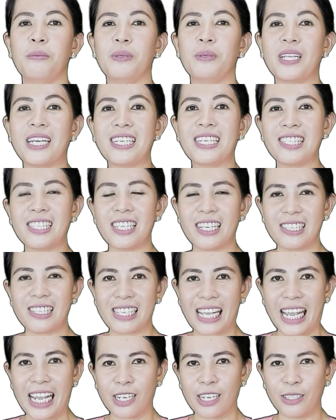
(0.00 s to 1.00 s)
Please
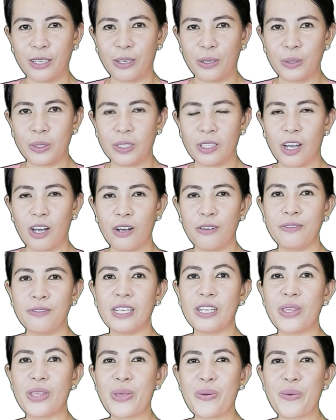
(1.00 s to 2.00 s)
take note of
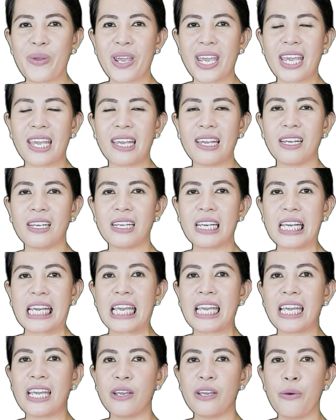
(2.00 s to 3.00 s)
the three
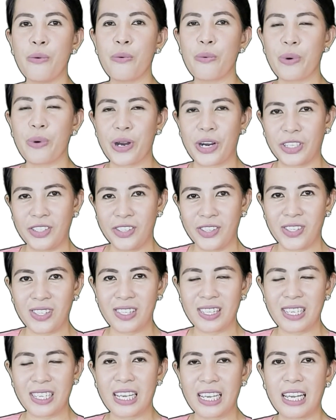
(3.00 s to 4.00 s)
key words
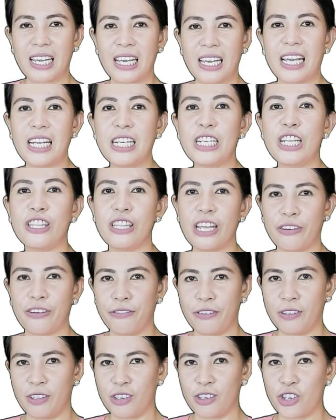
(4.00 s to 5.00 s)
in the
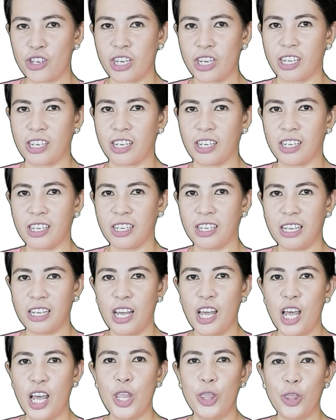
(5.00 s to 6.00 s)
definition.
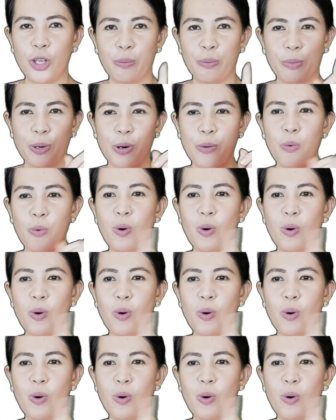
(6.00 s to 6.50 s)
Number